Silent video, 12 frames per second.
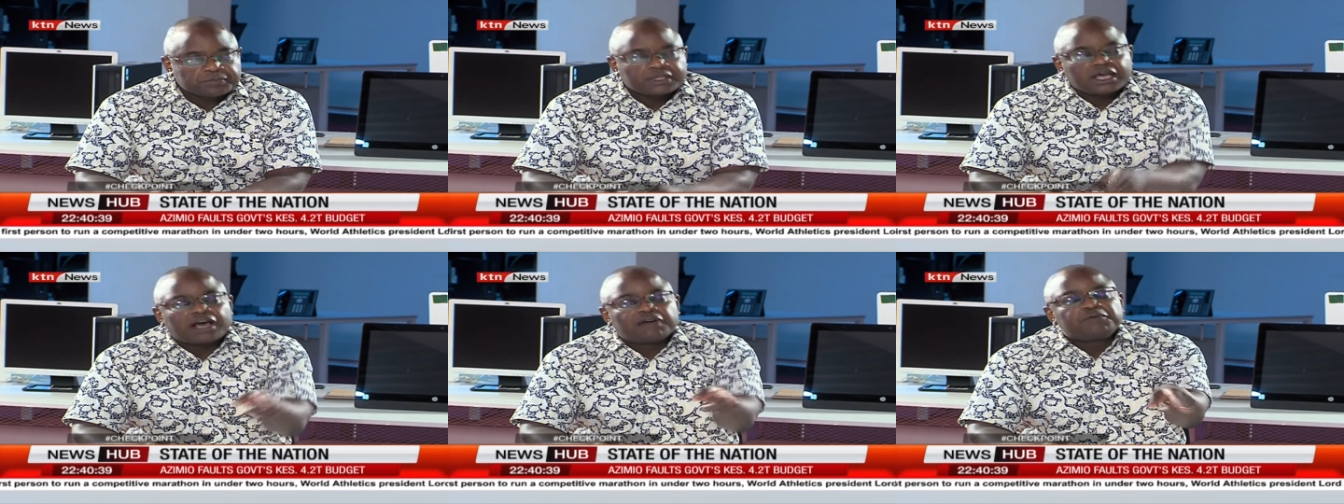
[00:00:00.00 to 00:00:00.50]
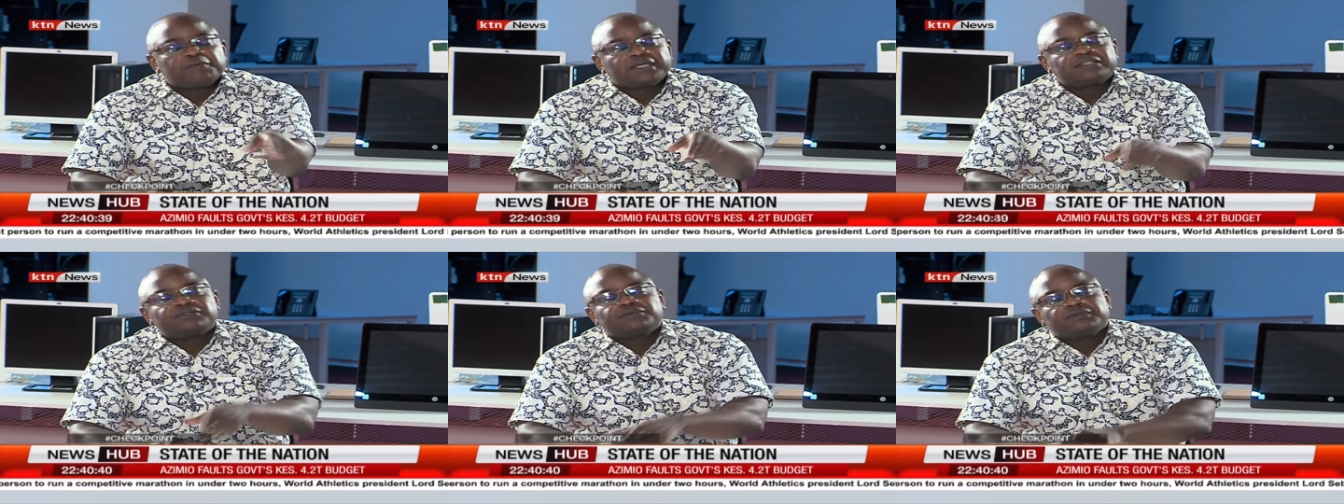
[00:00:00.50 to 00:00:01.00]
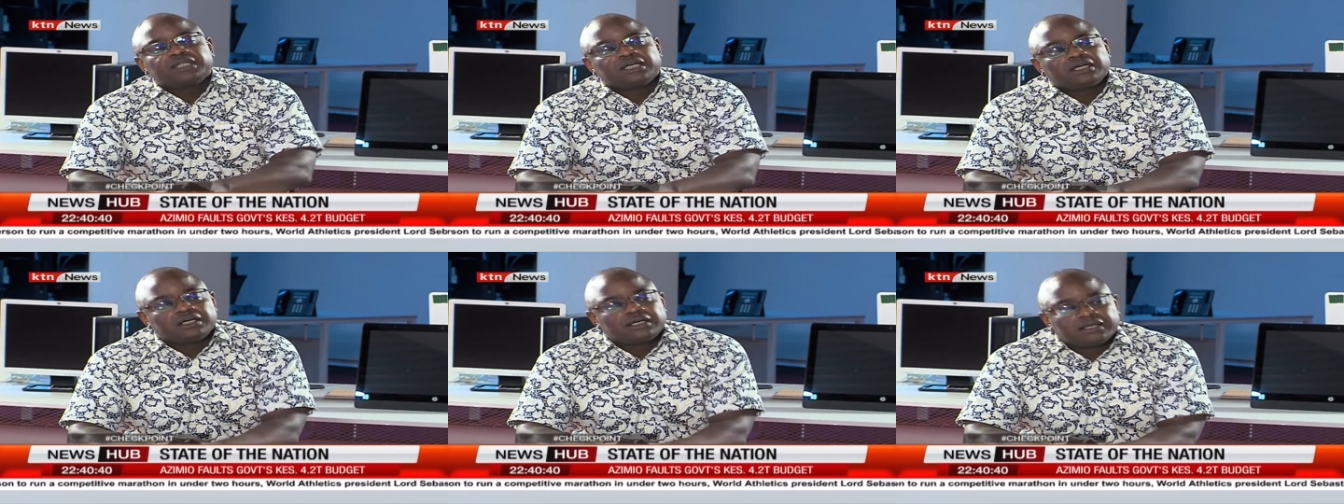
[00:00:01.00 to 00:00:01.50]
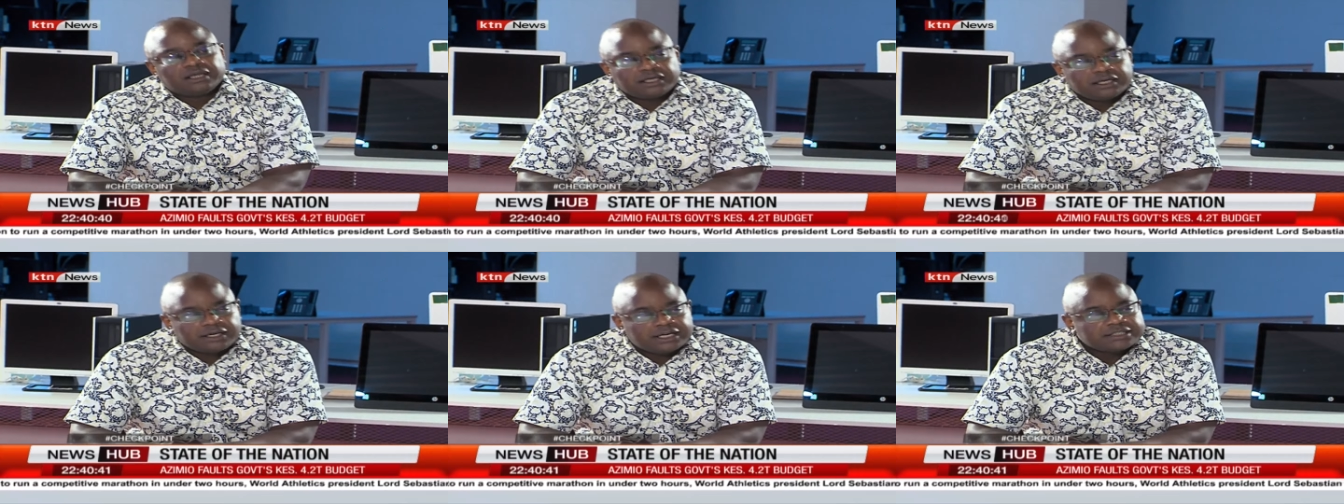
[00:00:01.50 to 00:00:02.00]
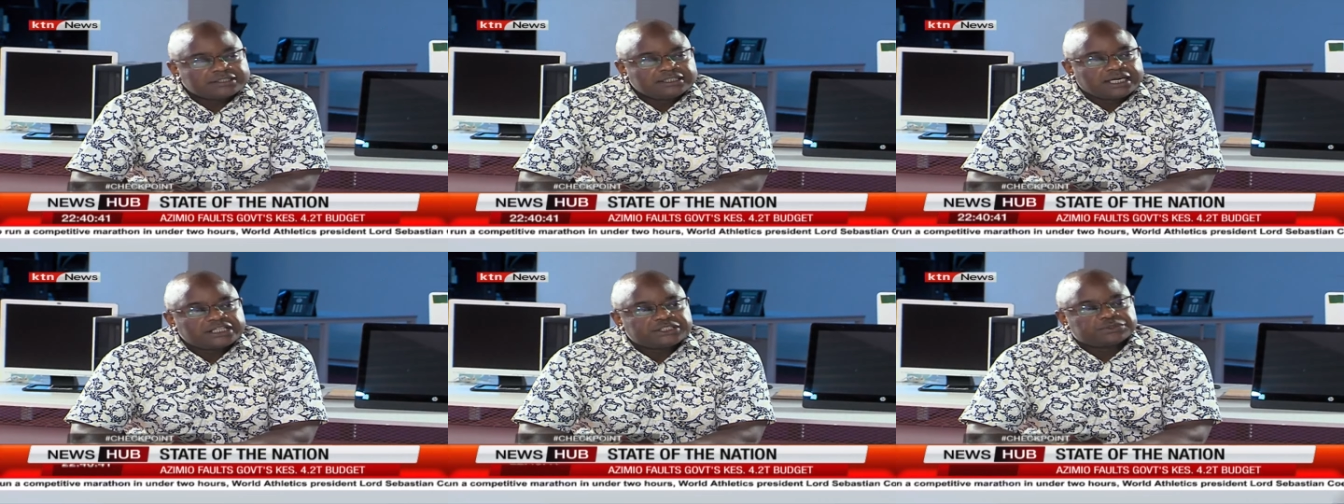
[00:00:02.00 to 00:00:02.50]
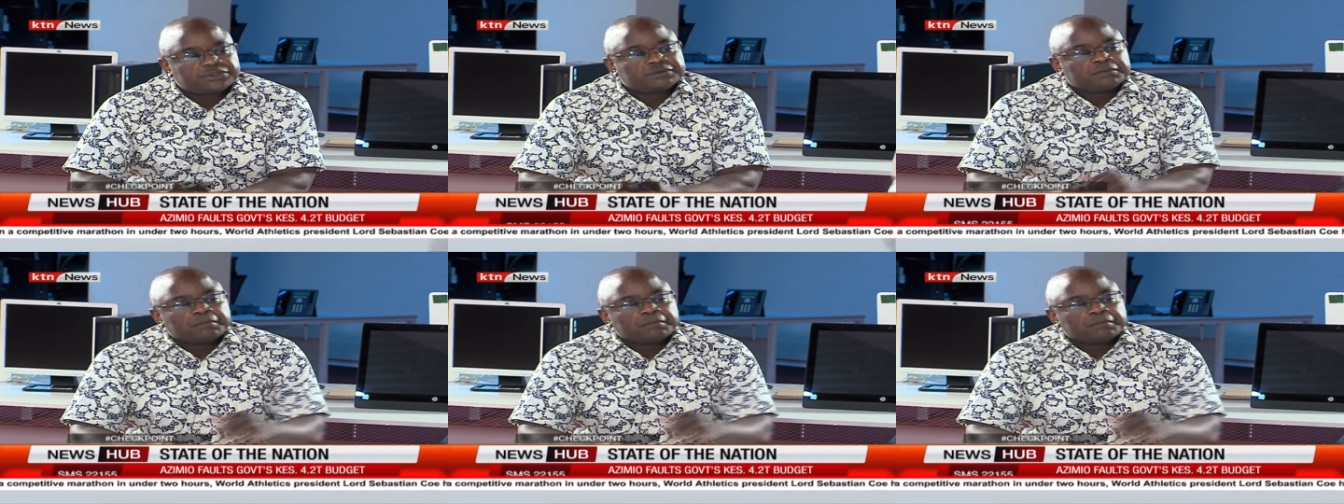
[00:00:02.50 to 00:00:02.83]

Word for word: a few months to the next election,